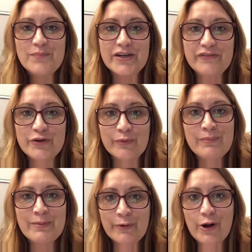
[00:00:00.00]
But if you
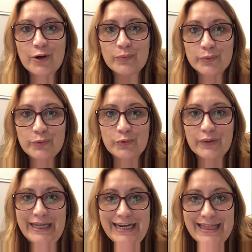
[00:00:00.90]
remember our rule,
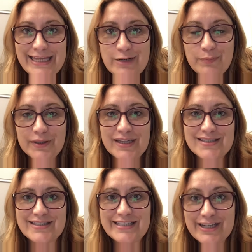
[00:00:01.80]
anything
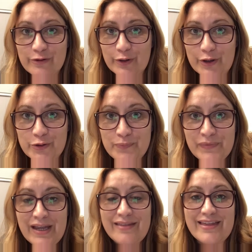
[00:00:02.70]
plus 0,
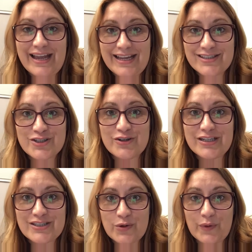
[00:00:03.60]
the answer
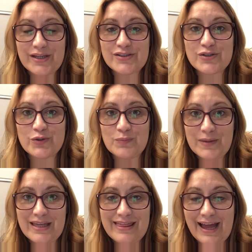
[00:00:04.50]
is going to
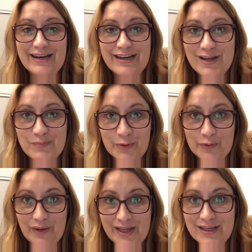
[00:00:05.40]
be that number,
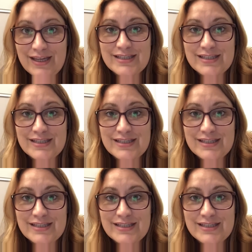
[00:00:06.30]
right?